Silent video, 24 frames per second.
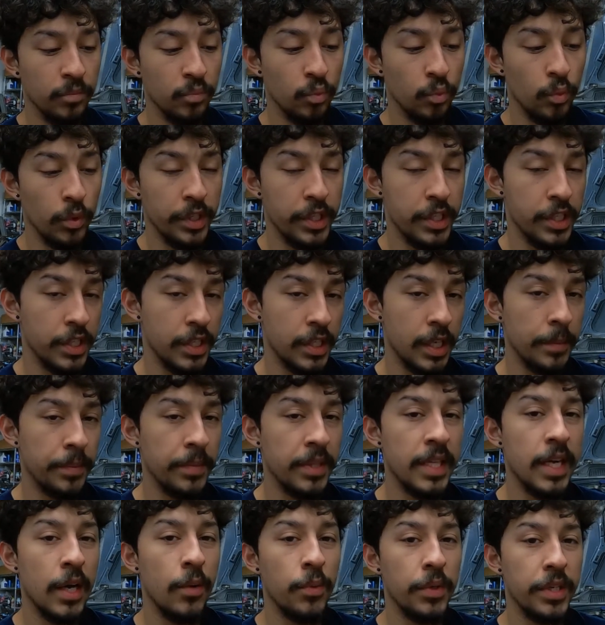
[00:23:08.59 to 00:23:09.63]
which is
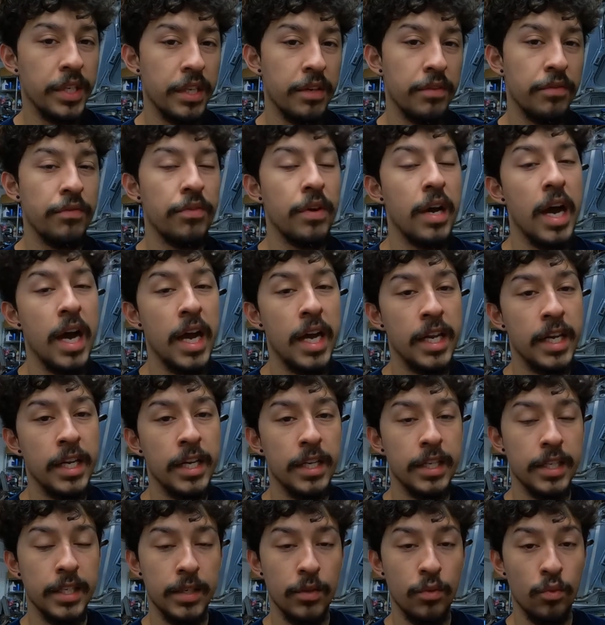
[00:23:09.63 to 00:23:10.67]
something that we did
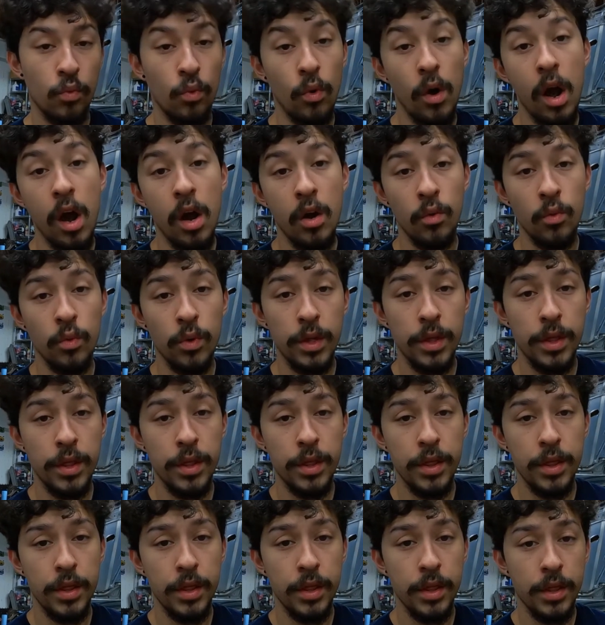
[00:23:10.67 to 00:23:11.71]
find wrong with
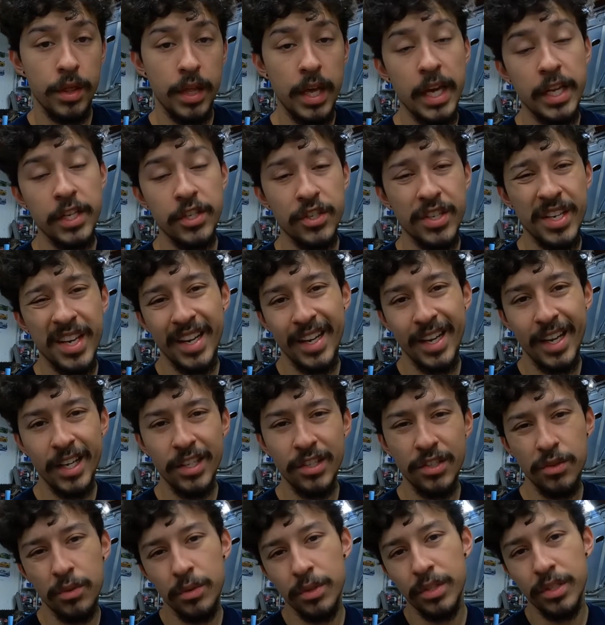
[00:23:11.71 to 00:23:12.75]
the engine, I
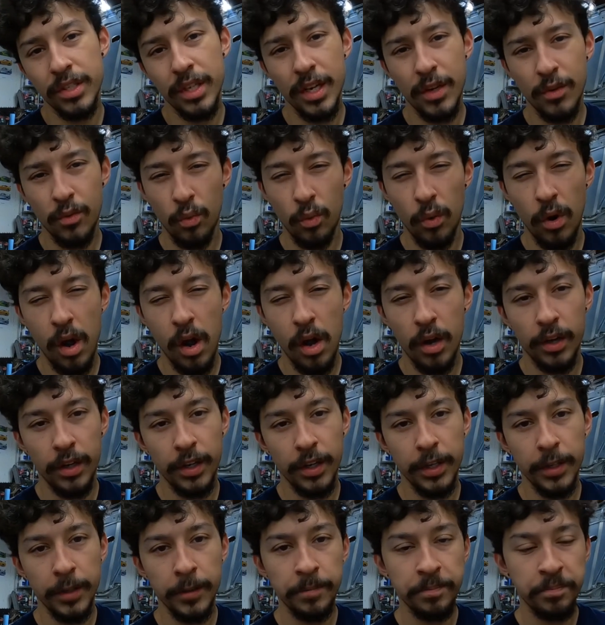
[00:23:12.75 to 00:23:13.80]
guess you would say, wrong
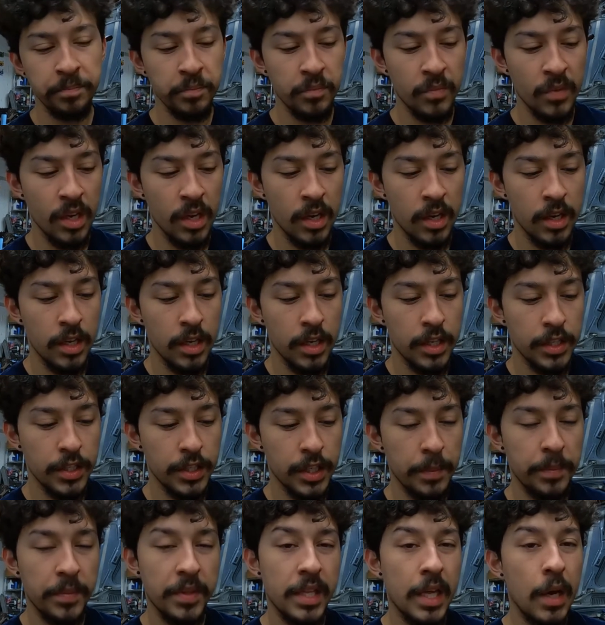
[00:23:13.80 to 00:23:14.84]
or
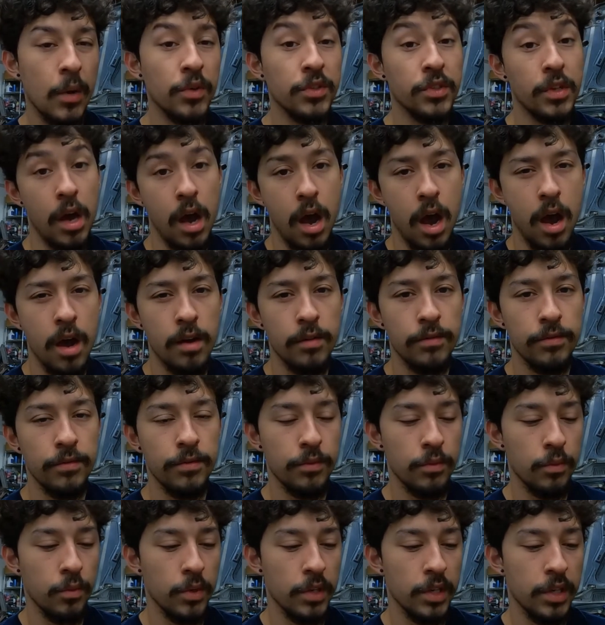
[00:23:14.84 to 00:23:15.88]
something that was off,
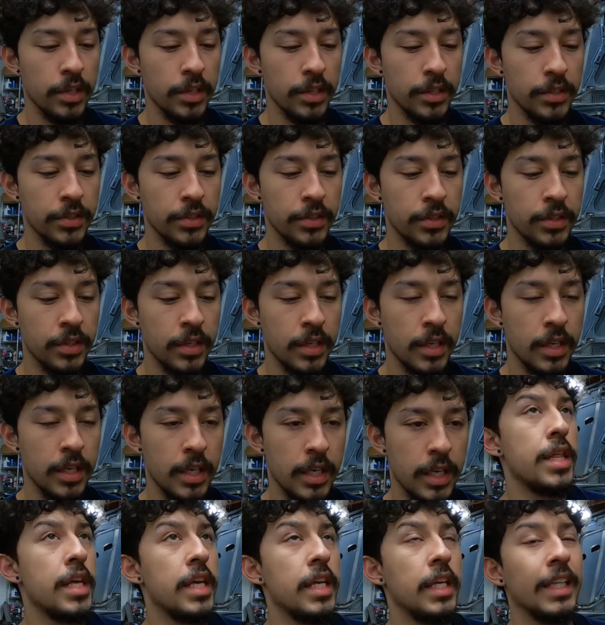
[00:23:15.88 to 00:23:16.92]
was
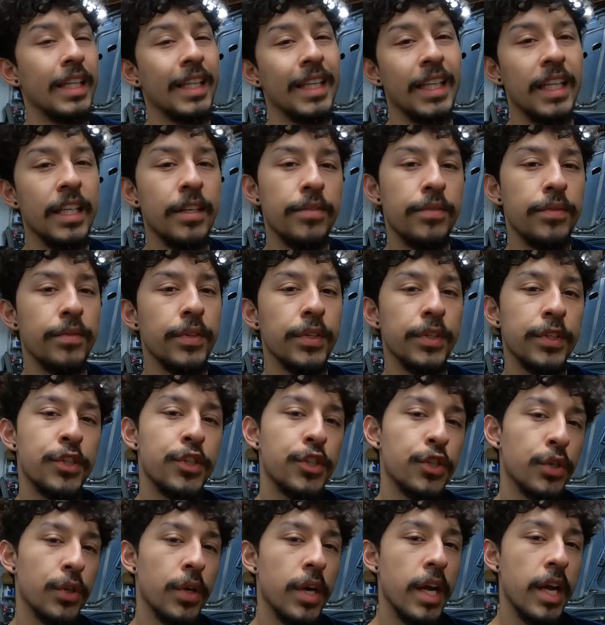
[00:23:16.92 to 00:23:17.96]
the lifter
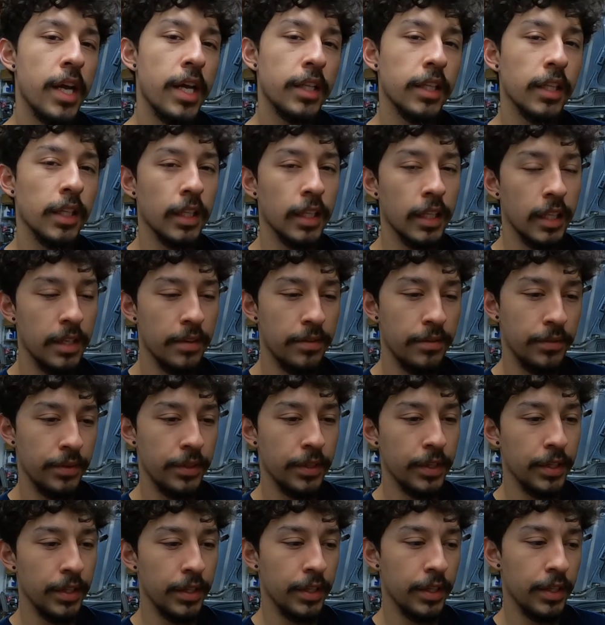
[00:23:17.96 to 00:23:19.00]
tray. The
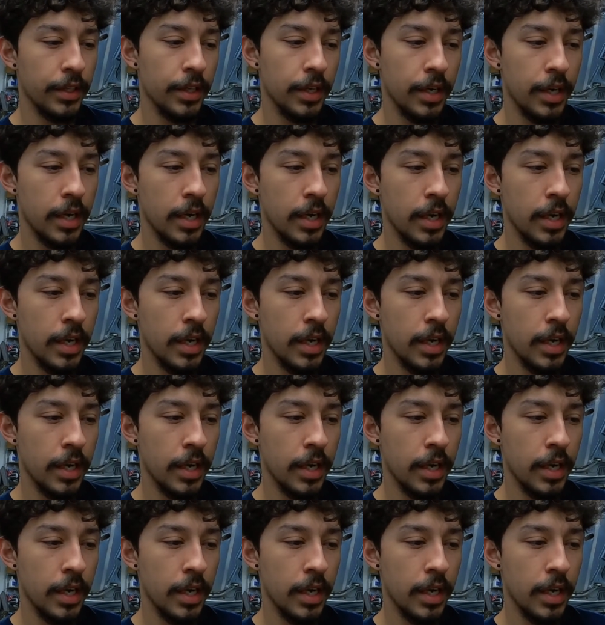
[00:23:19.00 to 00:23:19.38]
lifter